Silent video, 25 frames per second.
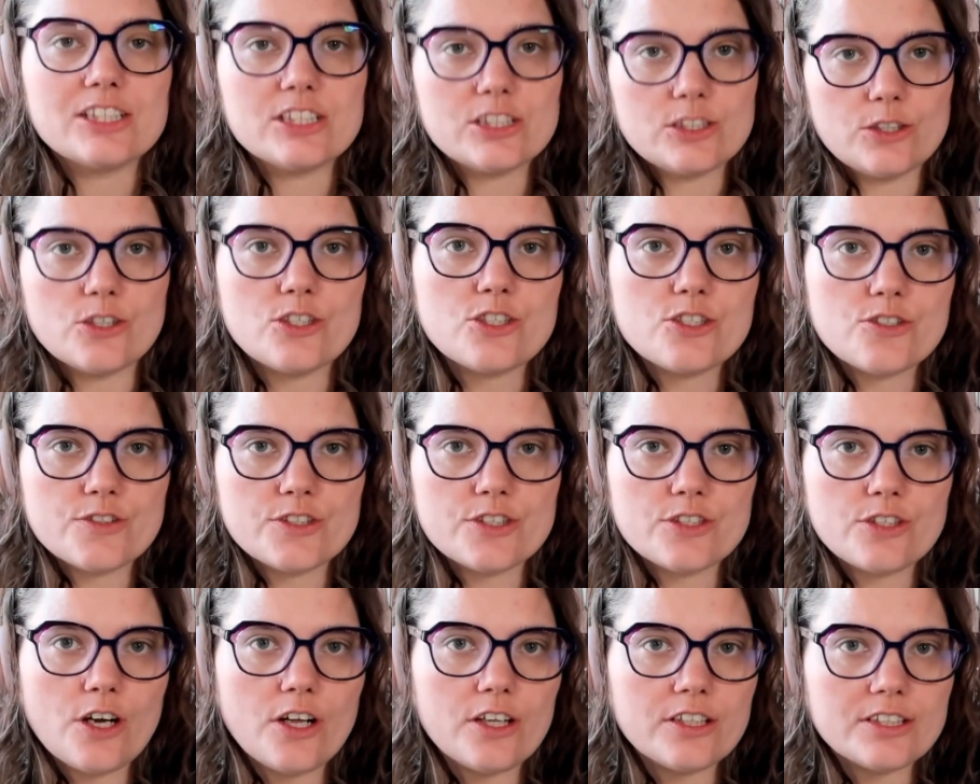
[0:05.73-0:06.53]
the search
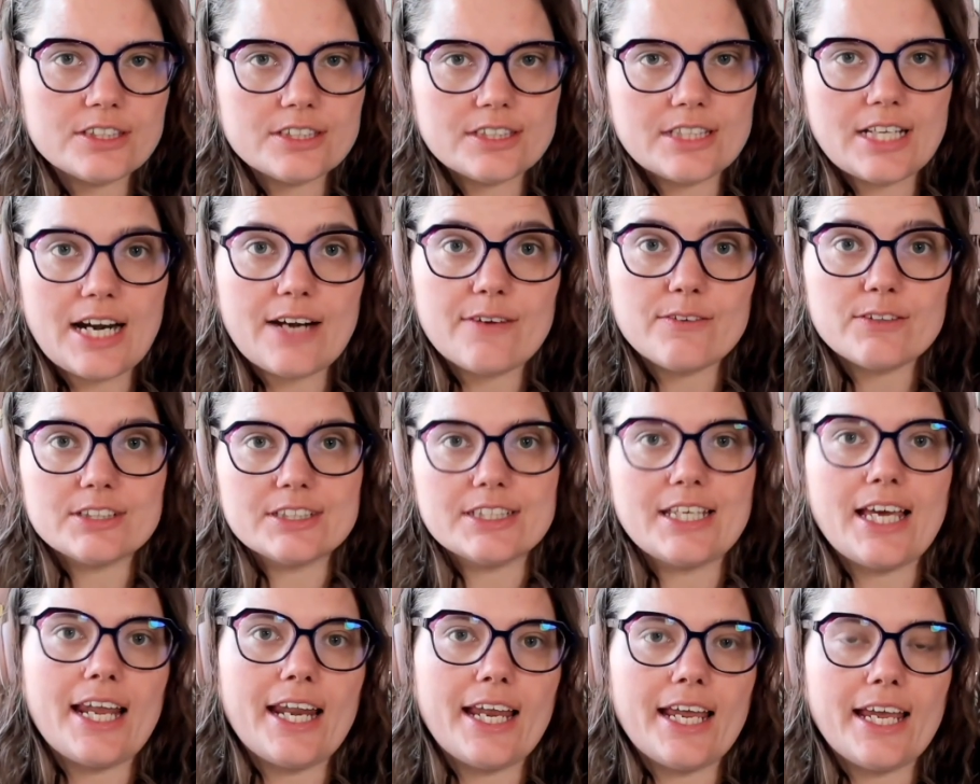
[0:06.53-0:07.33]
results that I was
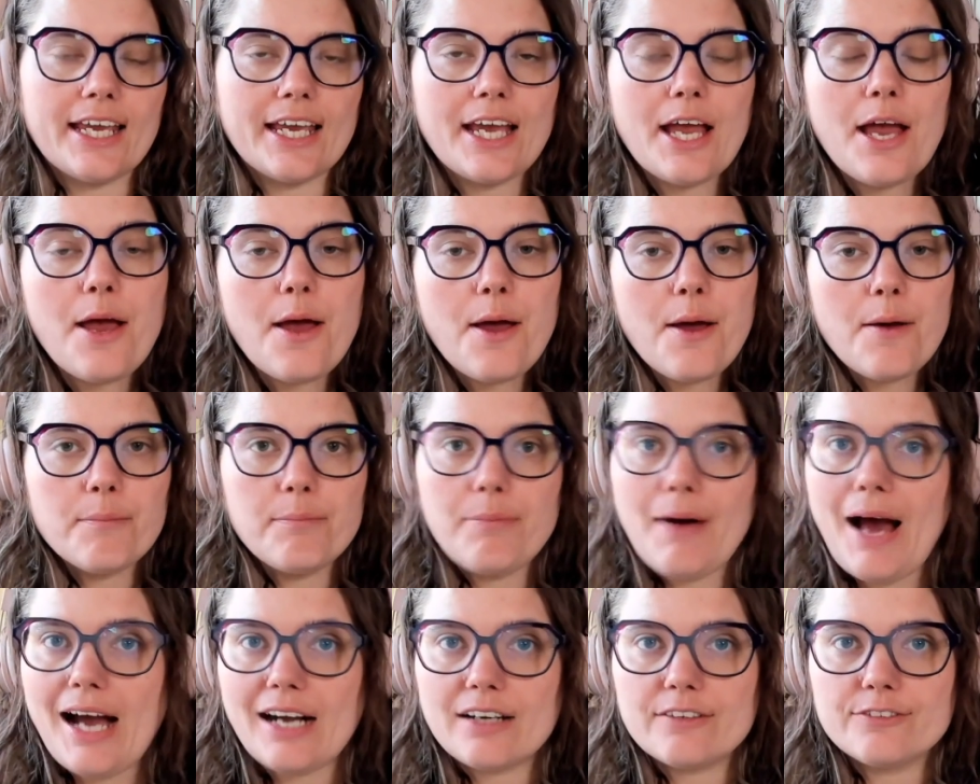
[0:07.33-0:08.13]
getting
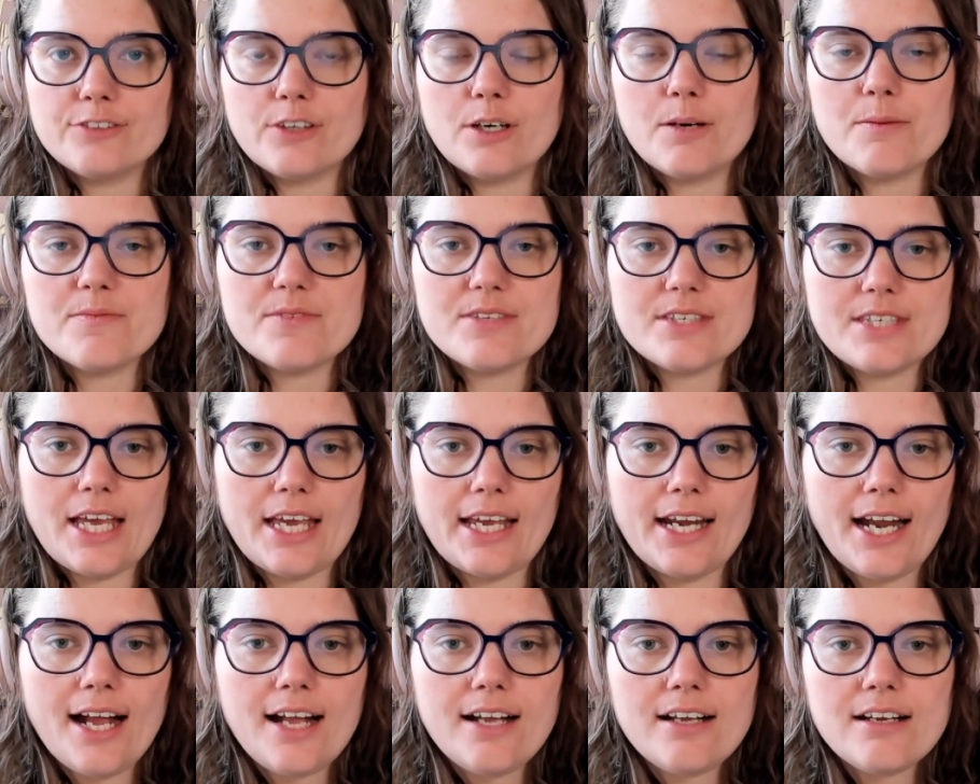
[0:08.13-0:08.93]
back from
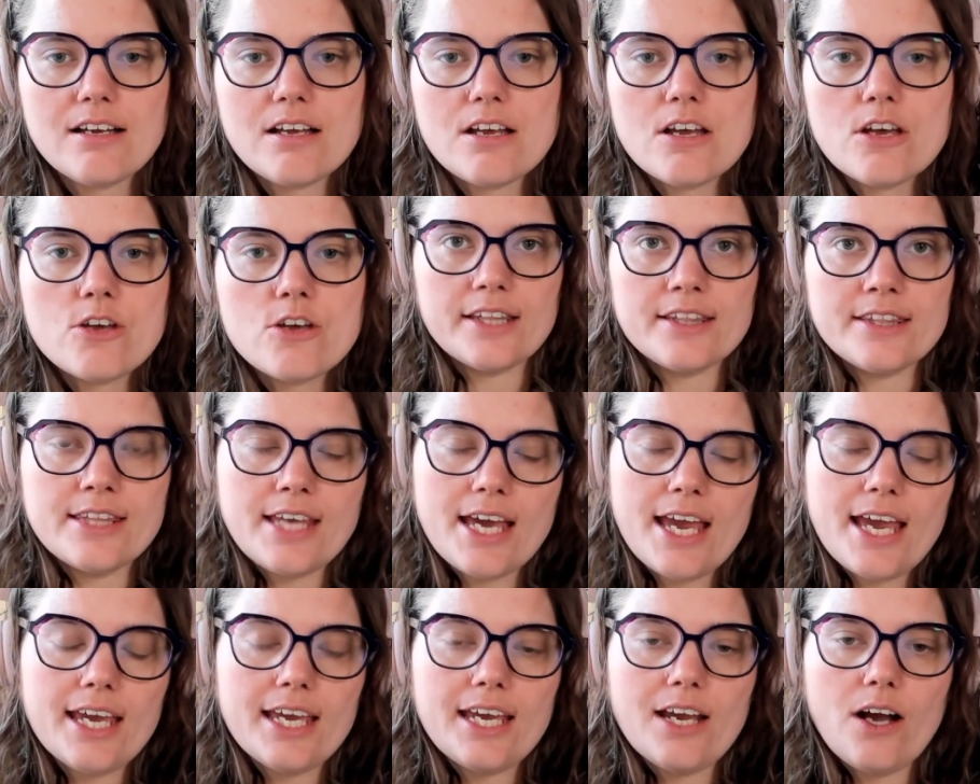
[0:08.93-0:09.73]
Zeta.
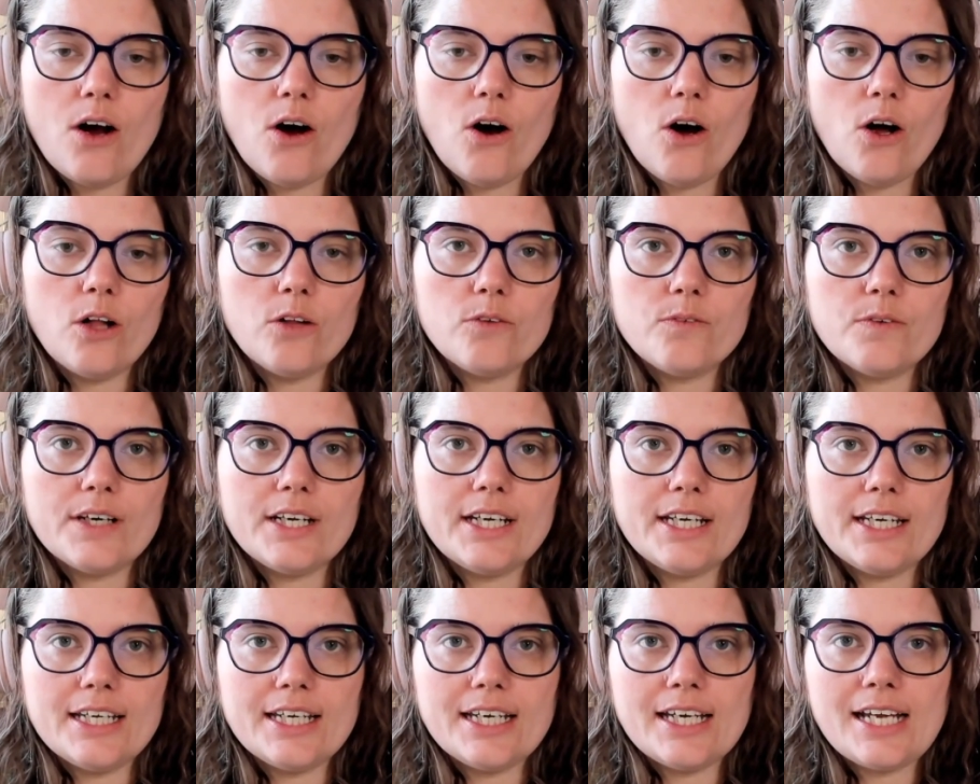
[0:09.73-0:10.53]
They
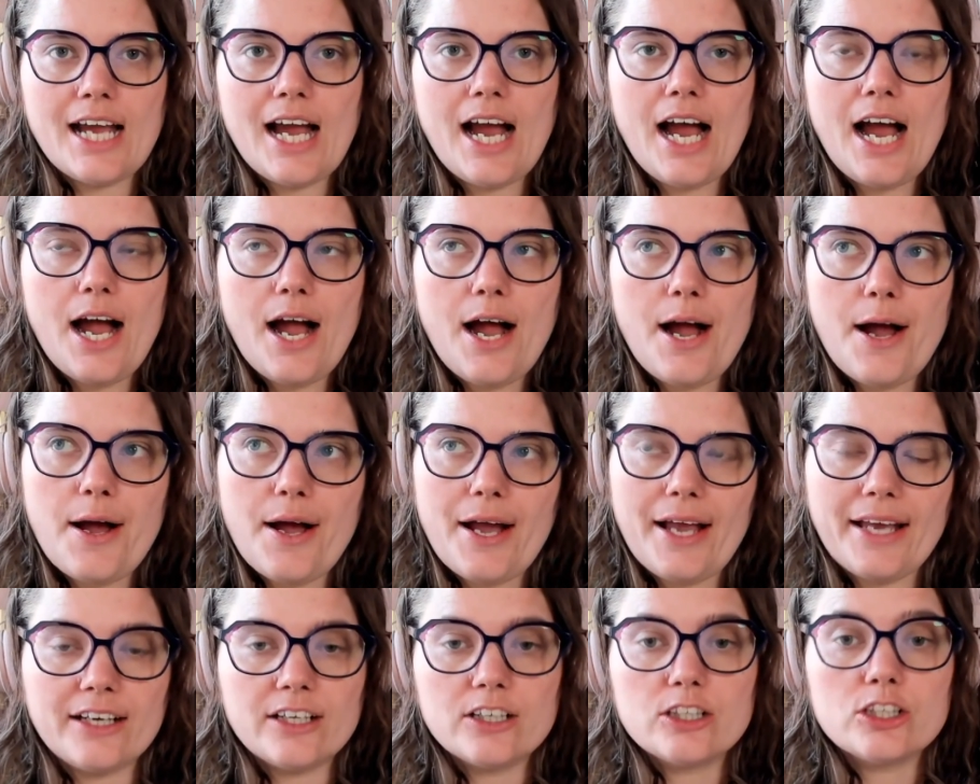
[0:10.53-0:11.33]
already
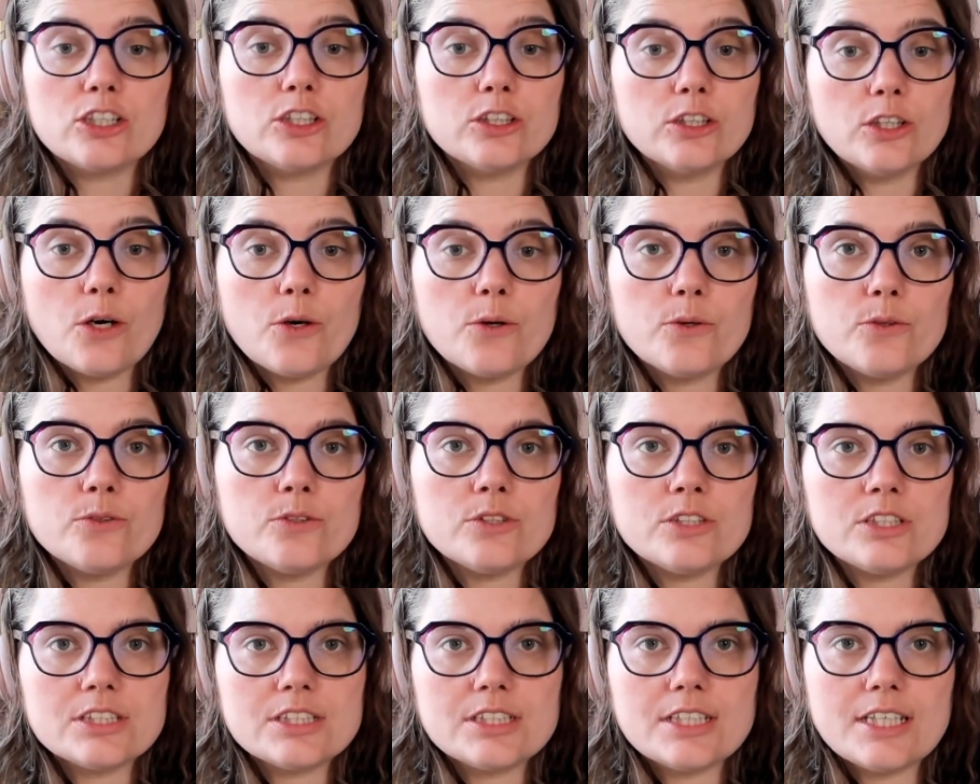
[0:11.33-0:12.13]

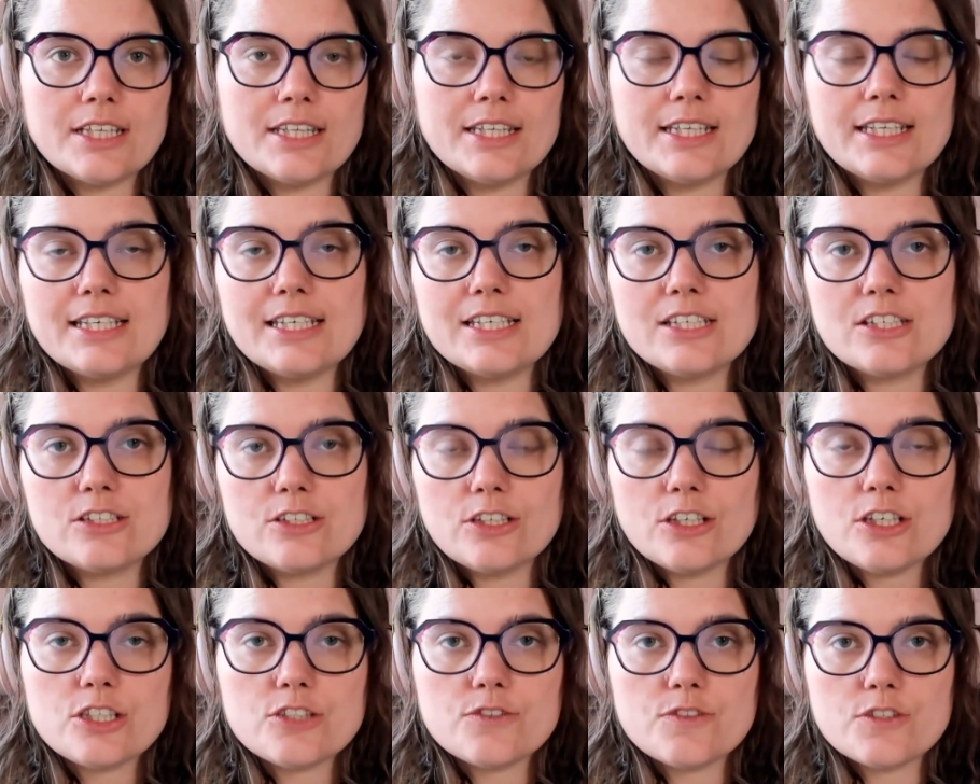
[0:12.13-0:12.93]
enclose the
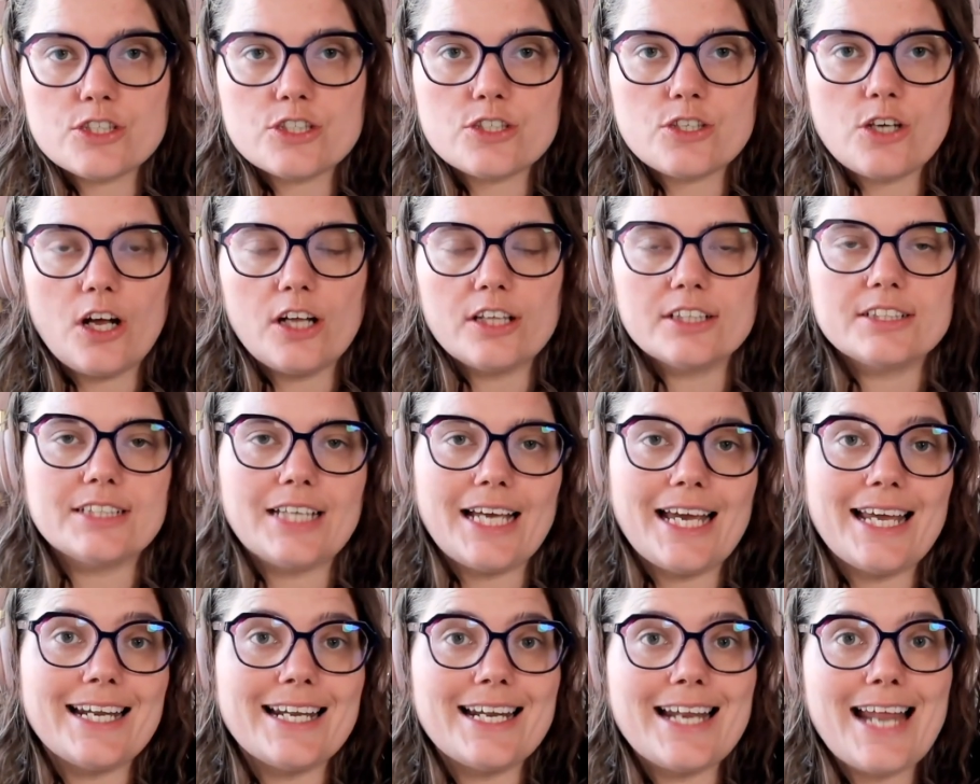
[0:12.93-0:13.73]
search results
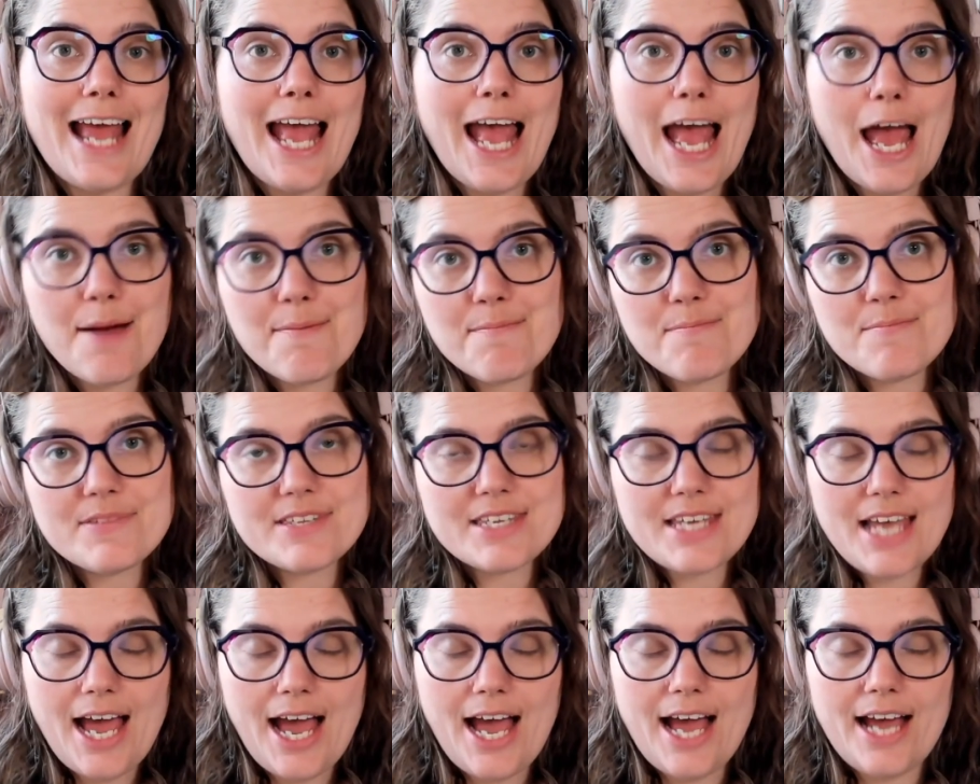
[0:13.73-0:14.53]
in an M
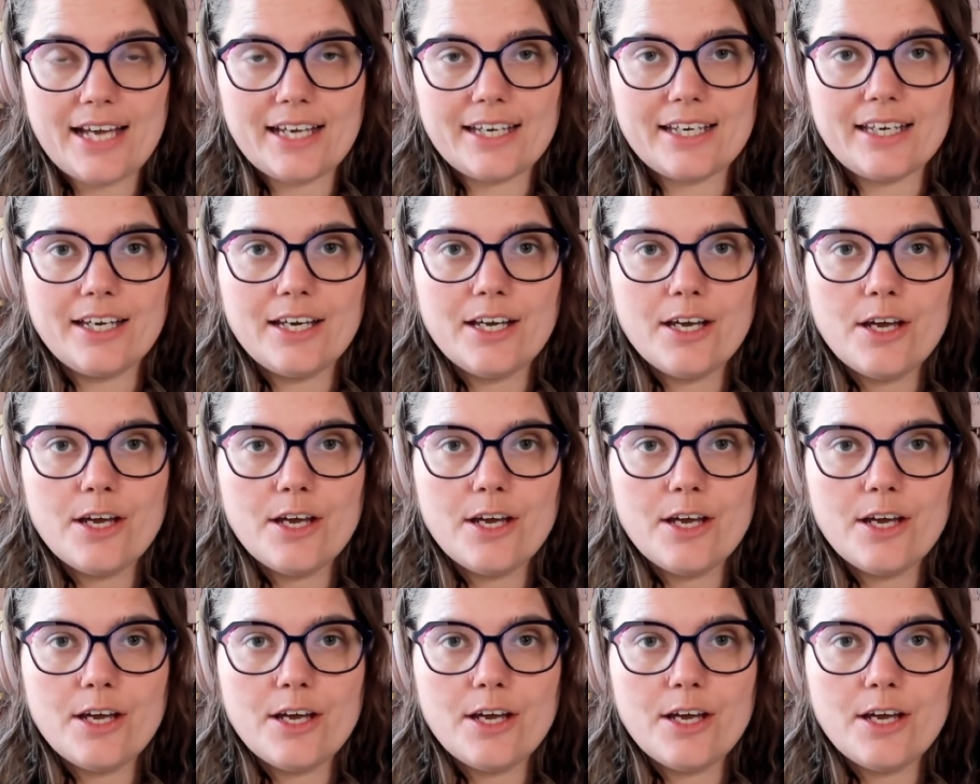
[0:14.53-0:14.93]
tag.